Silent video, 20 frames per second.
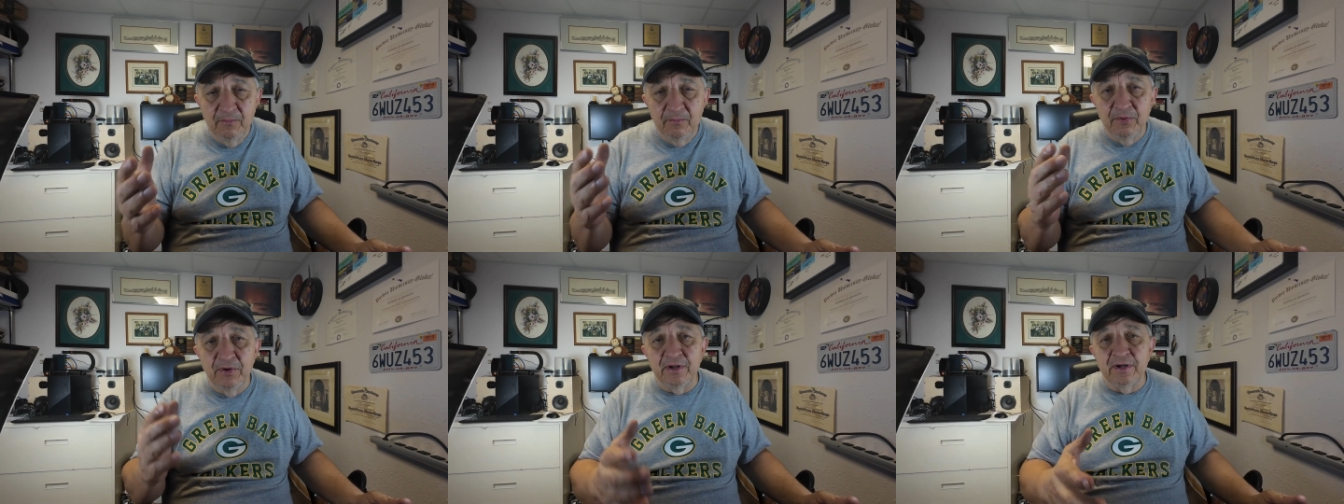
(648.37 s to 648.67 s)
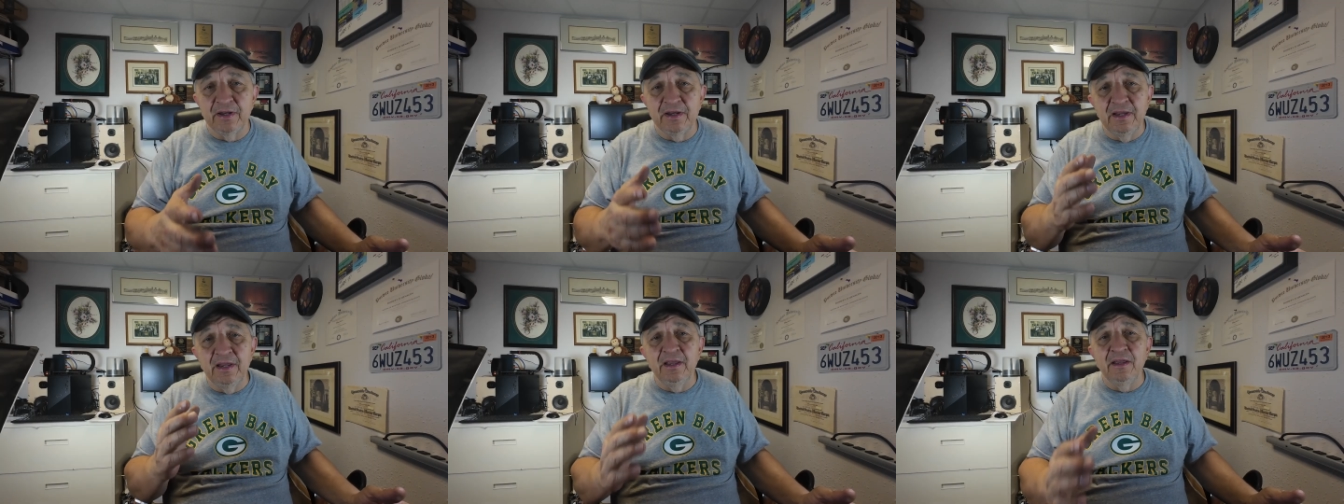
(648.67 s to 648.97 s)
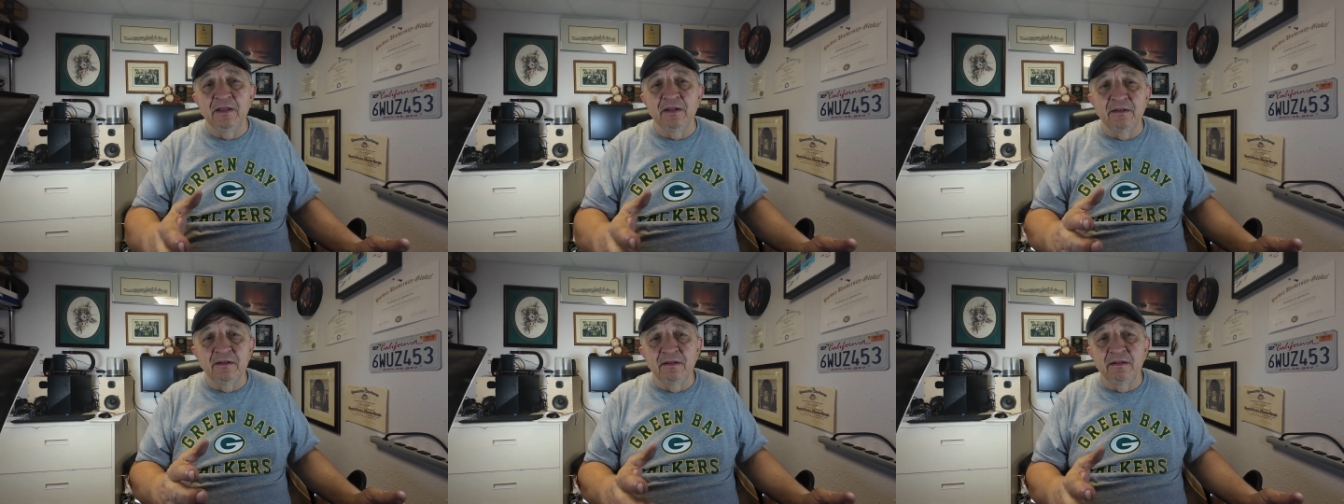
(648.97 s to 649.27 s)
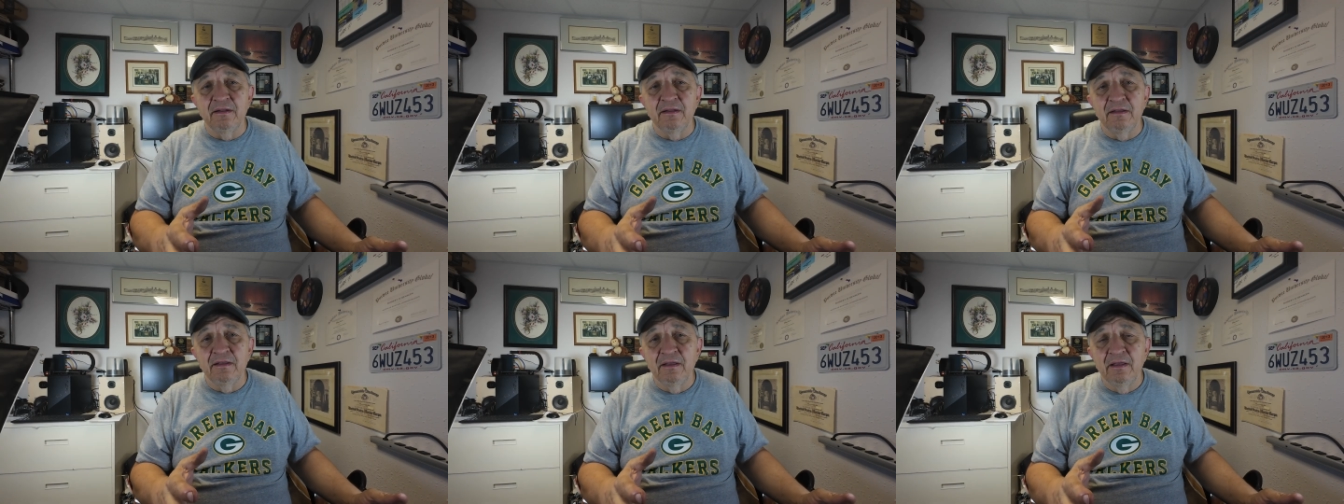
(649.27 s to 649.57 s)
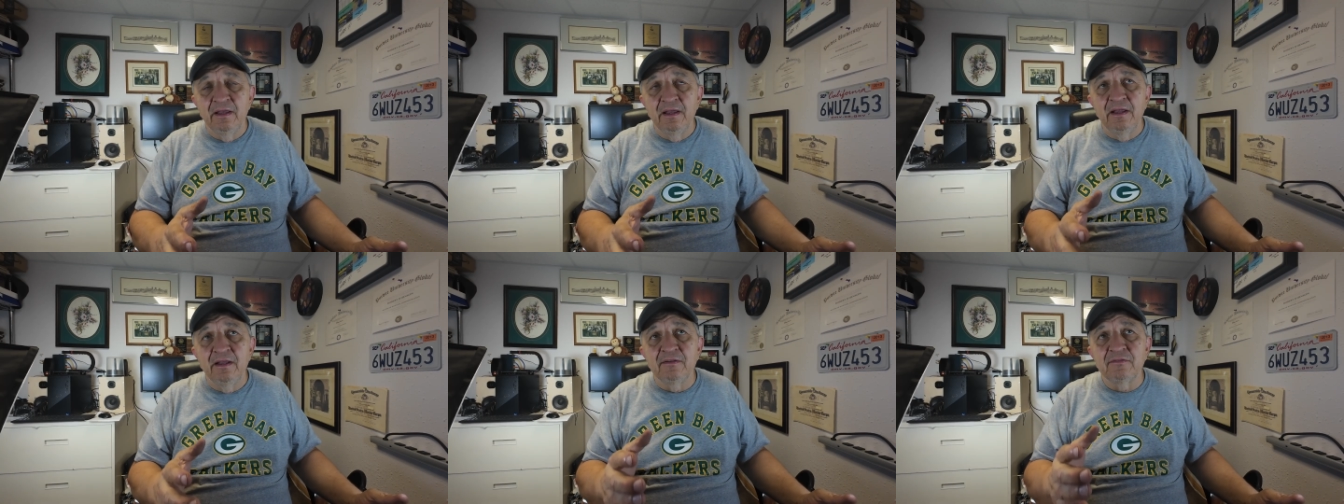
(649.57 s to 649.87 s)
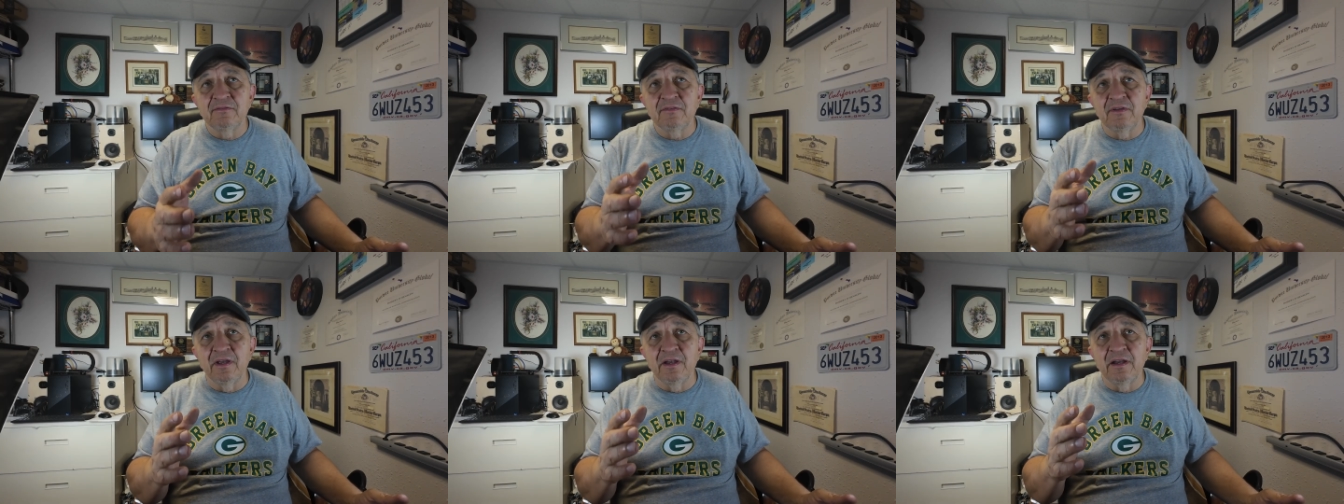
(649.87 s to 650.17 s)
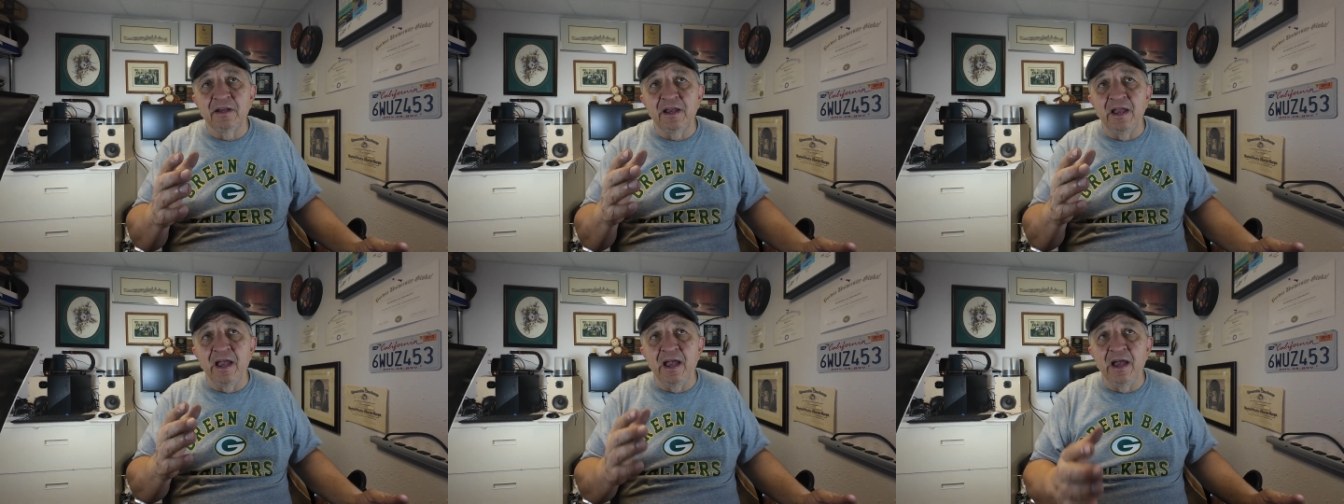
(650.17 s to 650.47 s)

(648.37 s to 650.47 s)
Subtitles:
But again, it's like